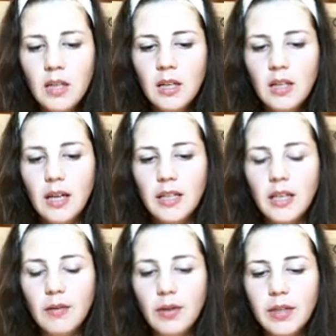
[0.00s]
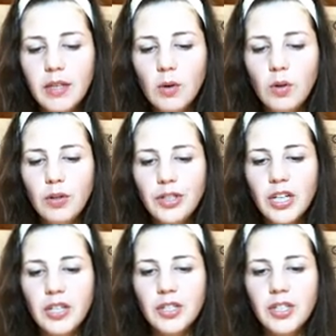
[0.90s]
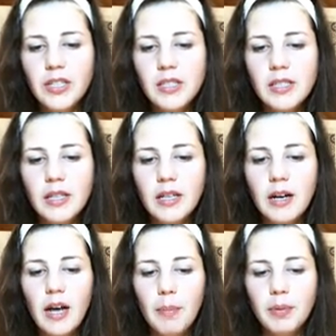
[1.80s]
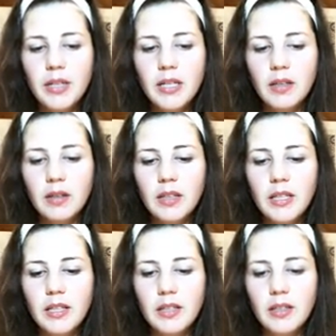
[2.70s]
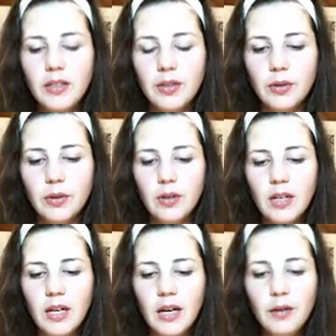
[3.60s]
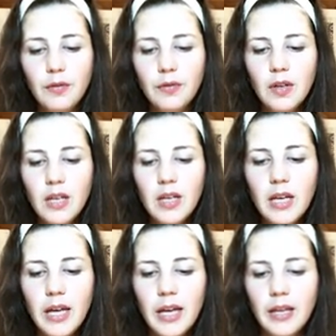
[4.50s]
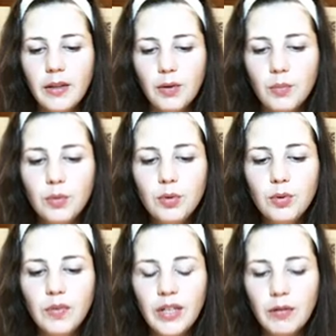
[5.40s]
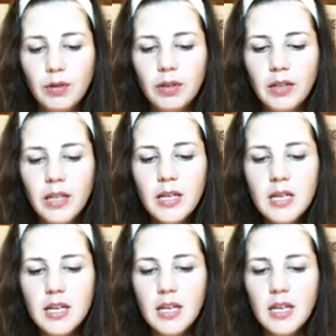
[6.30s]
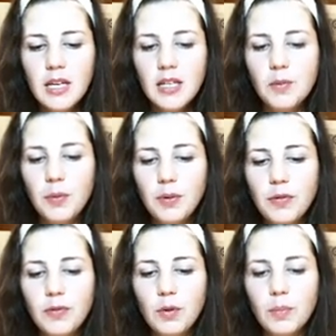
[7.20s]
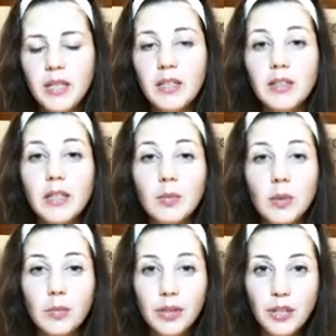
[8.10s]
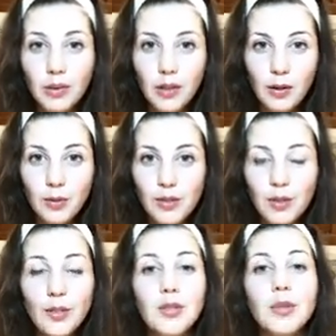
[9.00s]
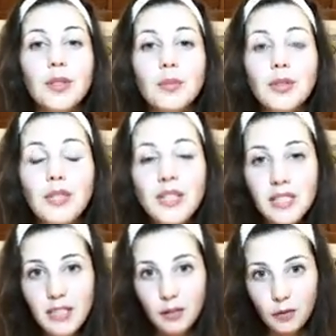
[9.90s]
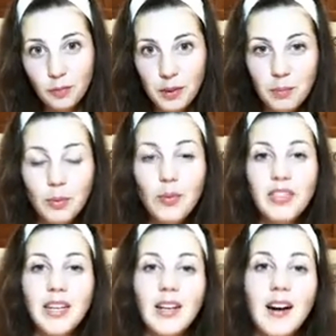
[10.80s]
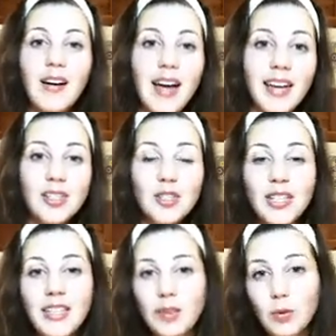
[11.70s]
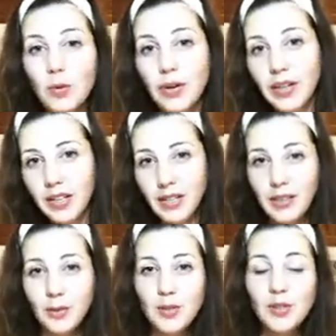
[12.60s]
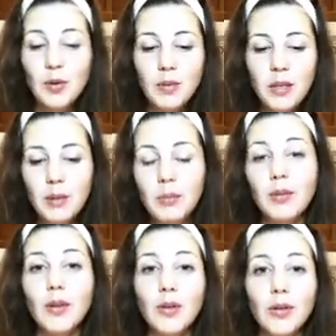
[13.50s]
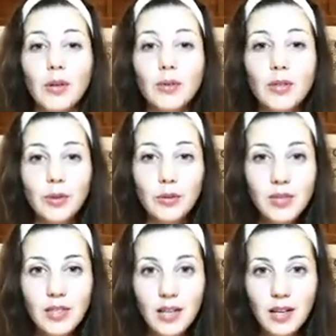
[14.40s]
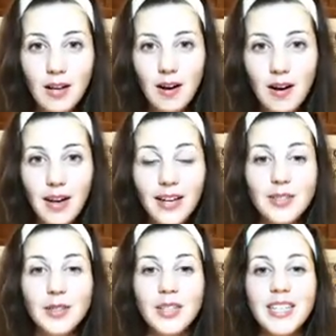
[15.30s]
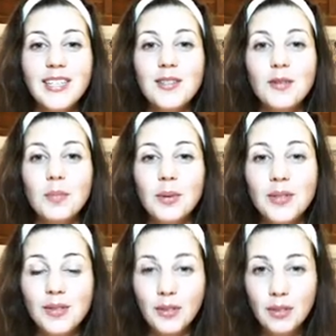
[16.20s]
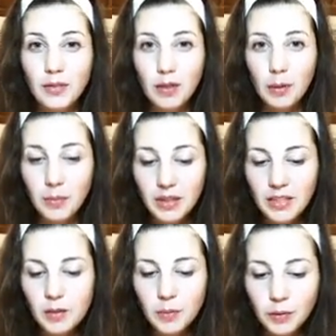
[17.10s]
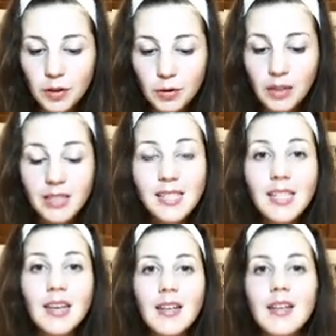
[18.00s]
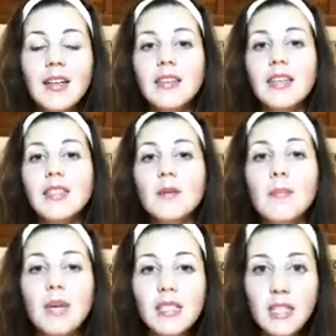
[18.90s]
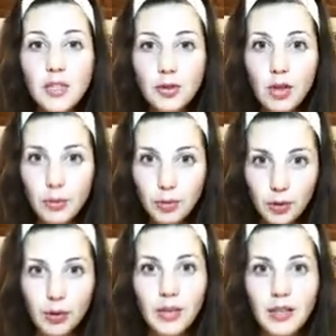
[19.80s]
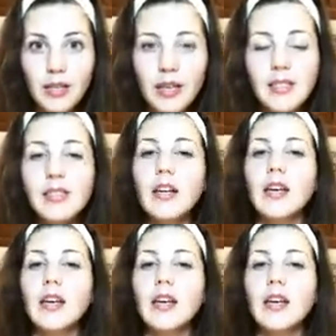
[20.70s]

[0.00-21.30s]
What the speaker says: like everything, all the changes that are happening in your life and the move and everything is beautiful because it will bring you closer to a community of people that are actually in the work. And I know so many people on the Gold Coast that are actually into personal development and spirituality. There's amazing tribe growing there. It's like